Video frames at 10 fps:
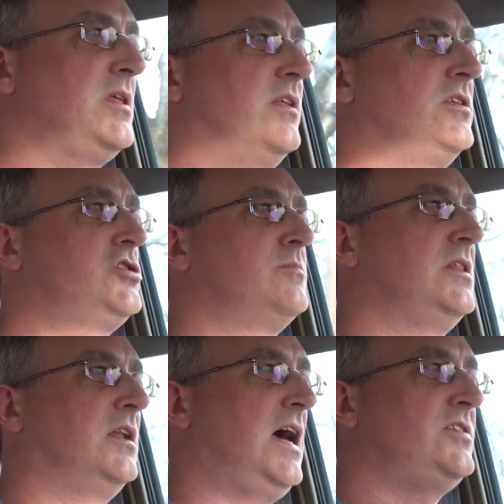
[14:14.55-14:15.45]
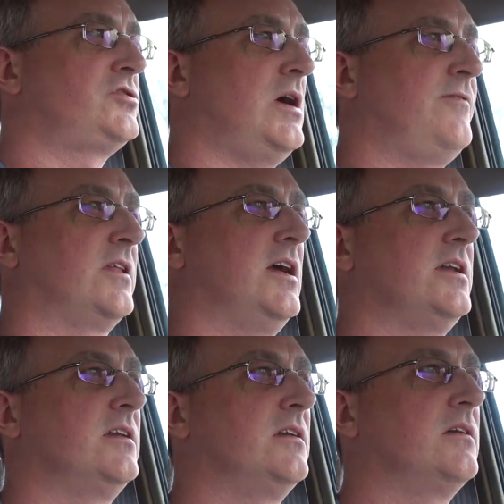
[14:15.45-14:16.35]
This should be the last traffic light.
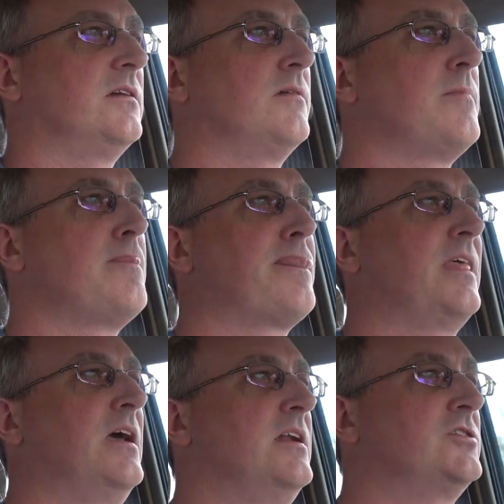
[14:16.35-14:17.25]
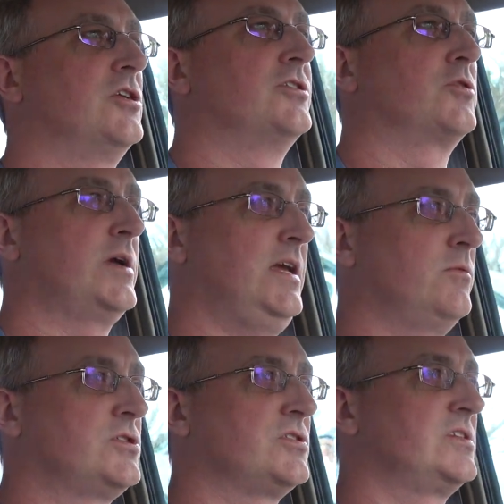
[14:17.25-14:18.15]
And it turned green,
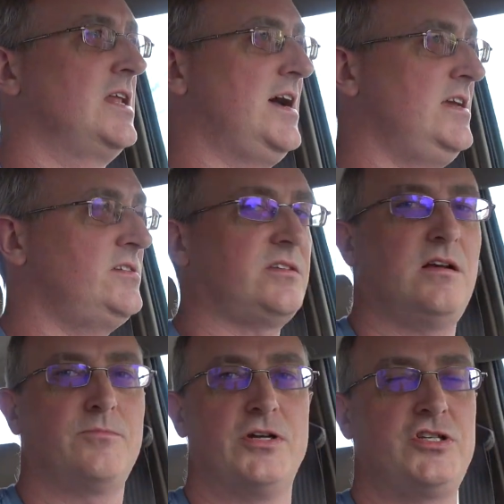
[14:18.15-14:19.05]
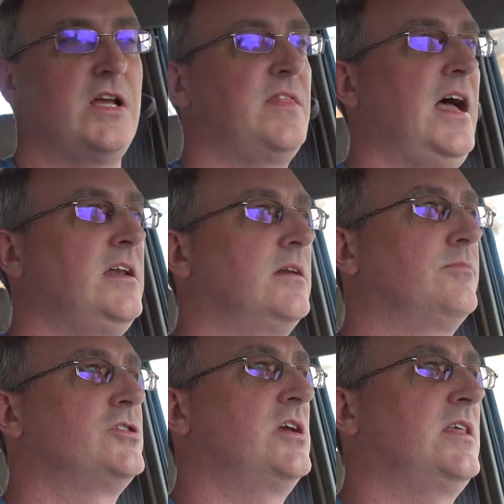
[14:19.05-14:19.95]
which is nice. Appreciate that.
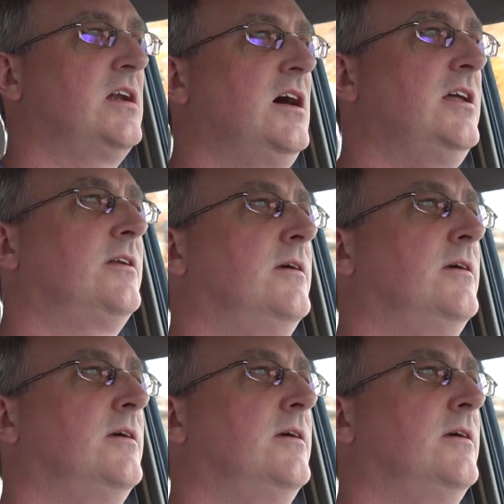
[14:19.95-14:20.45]
Appreciate that a lot.